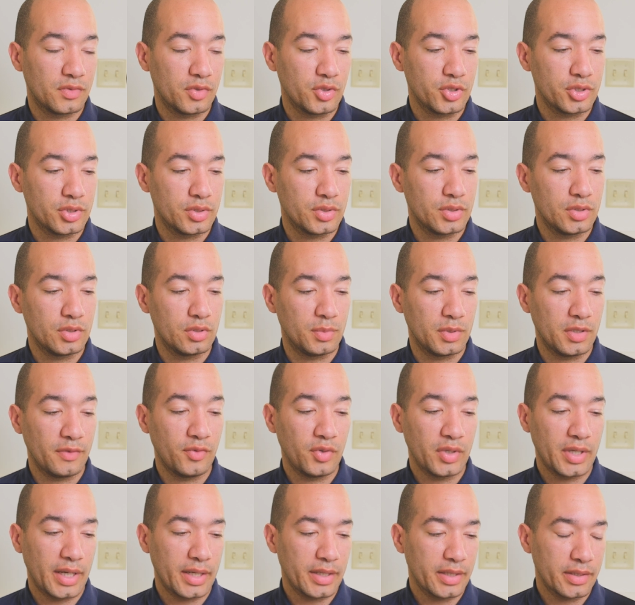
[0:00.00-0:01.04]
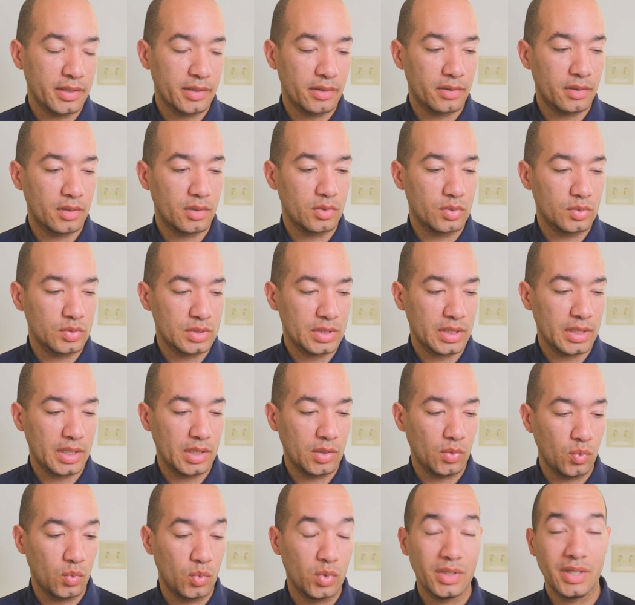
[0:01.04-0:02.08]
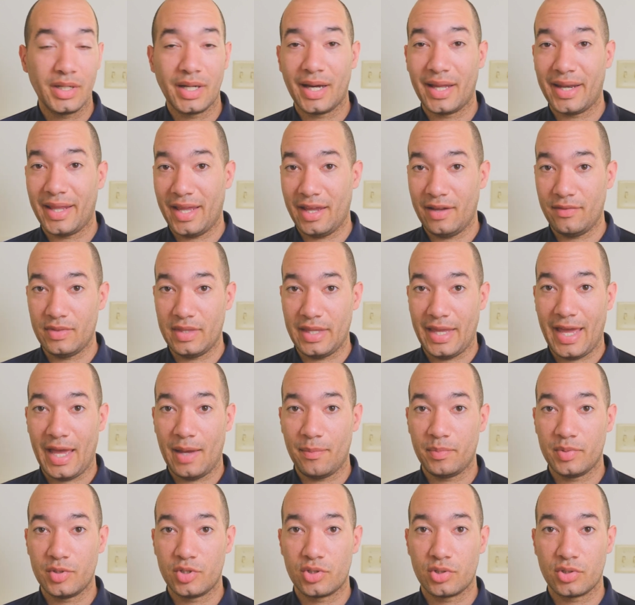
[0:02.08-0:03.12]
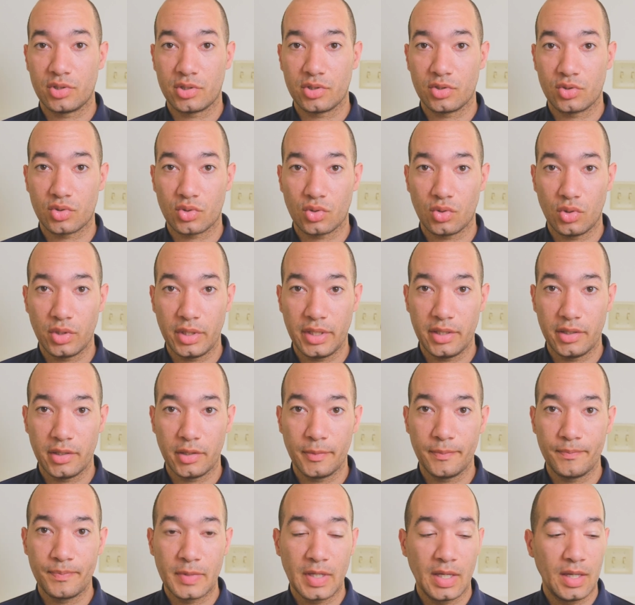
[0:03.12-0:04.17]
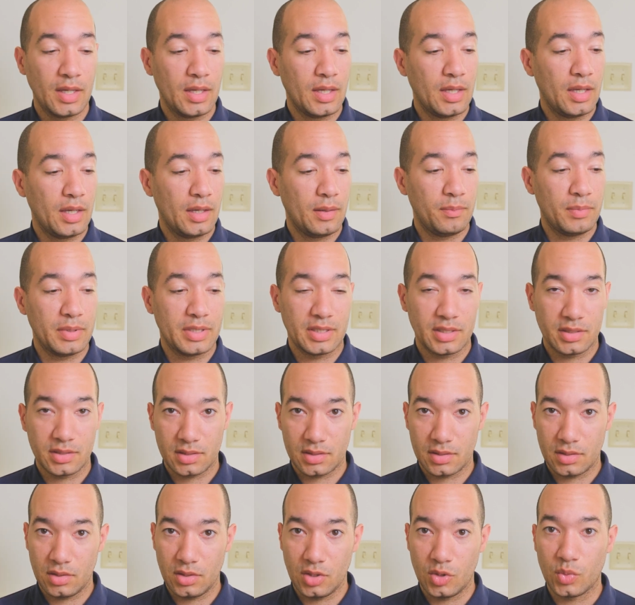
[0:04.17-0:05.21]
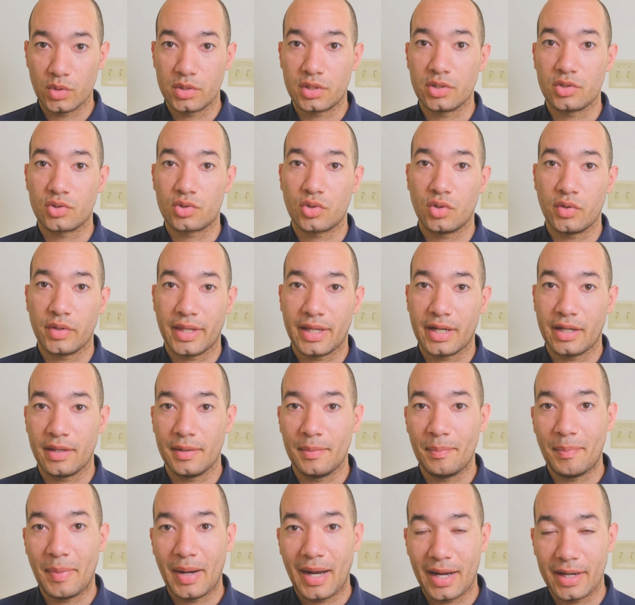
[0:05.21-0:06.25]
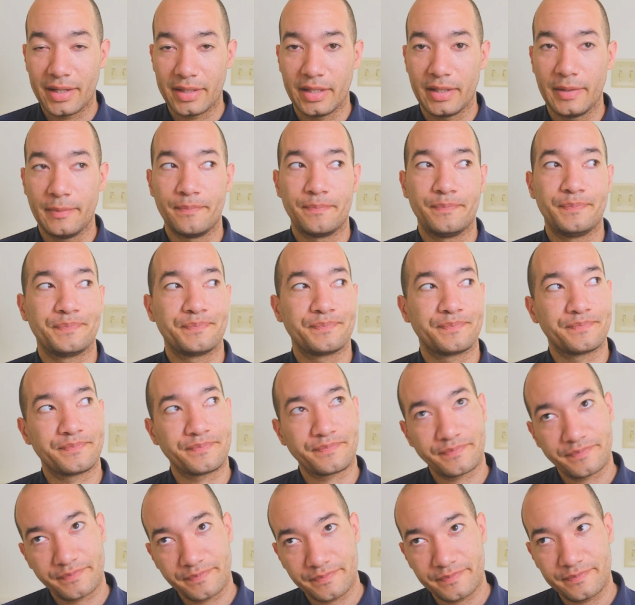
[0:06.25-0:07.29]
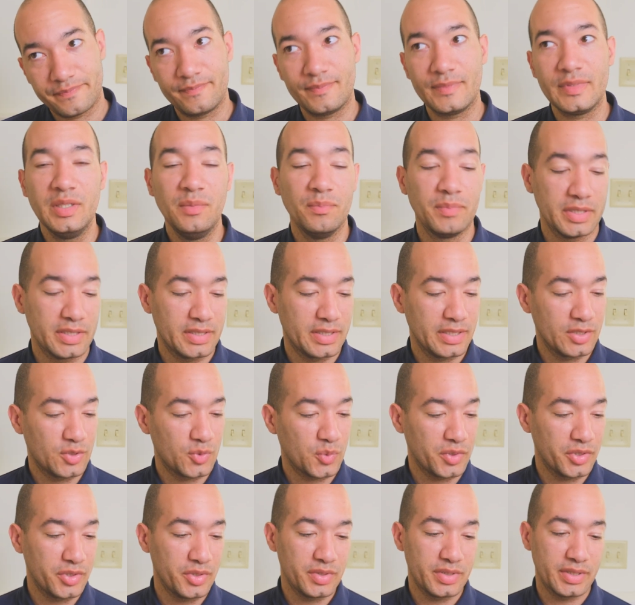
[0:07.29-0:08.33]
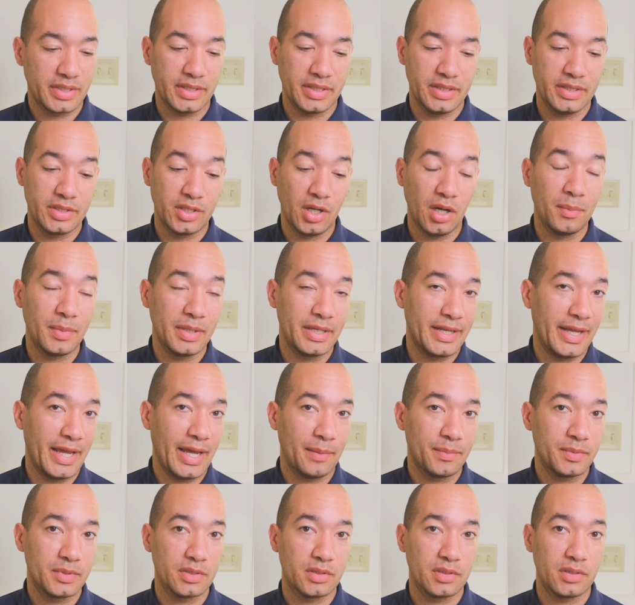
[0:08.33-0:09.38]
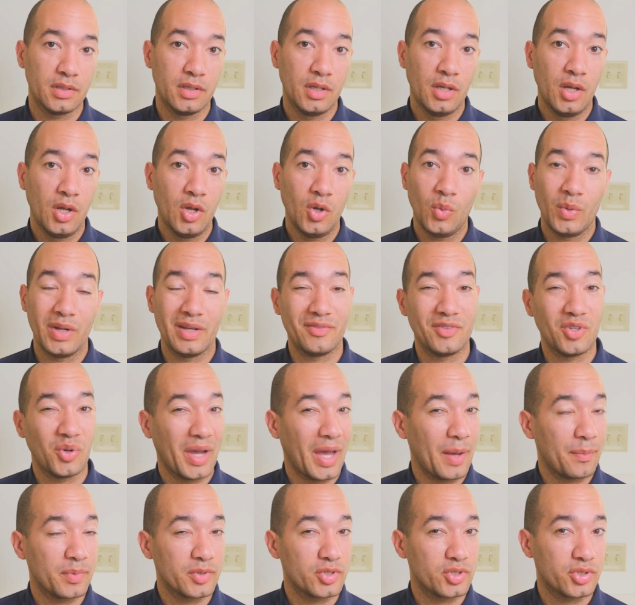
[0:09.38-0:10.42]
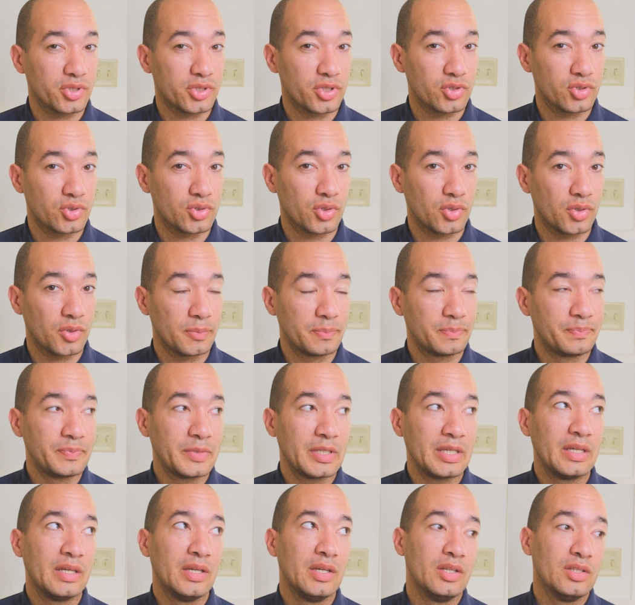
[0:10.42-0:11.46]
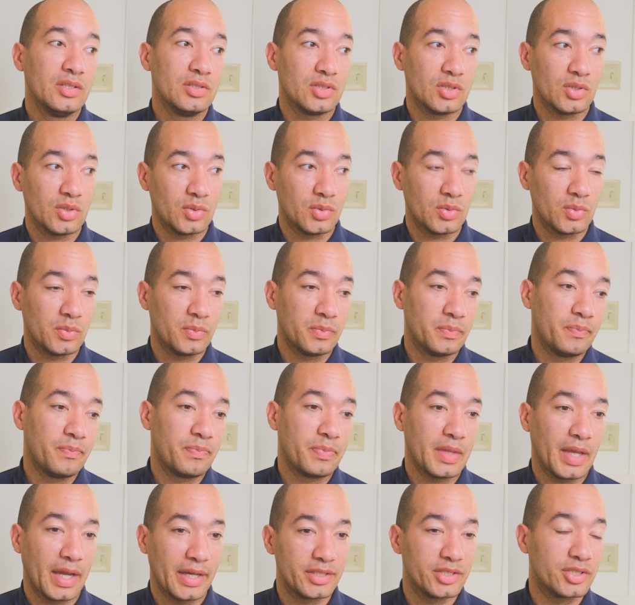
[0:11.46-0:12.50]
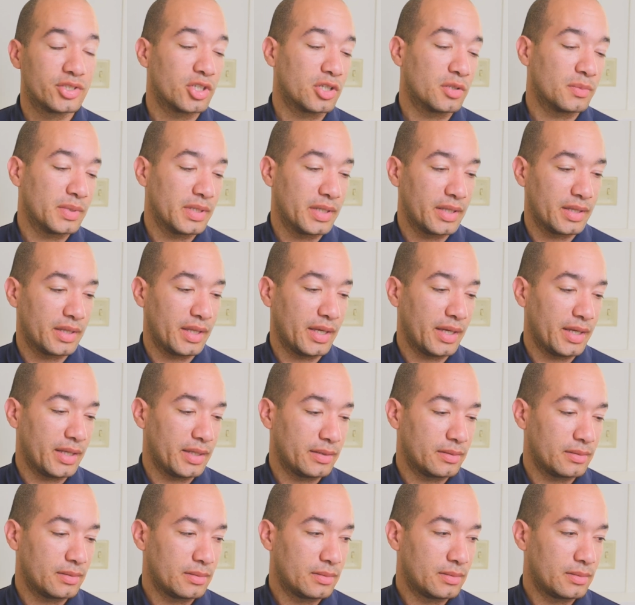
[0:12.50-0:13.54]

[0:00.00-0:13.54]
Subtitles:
version too, but if you got any of those, it would not have the aperture control here because you would control that on the body. But since we're using a dumb adapter, we have no aperture control. So I determined that